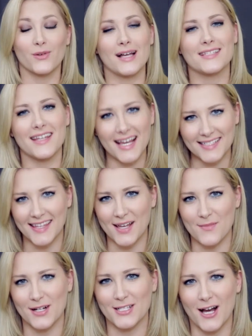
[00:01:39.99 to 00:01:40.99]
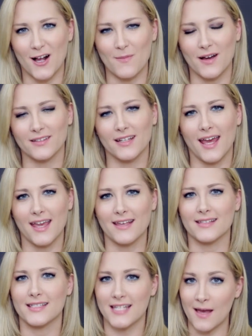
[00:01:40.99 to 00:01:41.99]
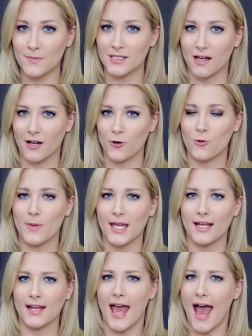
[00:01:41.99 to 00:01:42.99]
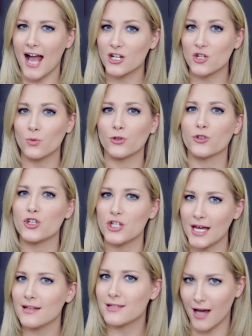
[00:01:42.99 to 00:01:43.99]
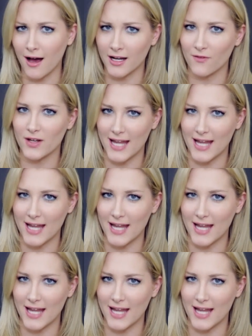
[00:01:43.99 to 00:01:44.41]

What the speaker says: So guys, the next thing I'm gonna talk about today is Samsung, who made an actual ton of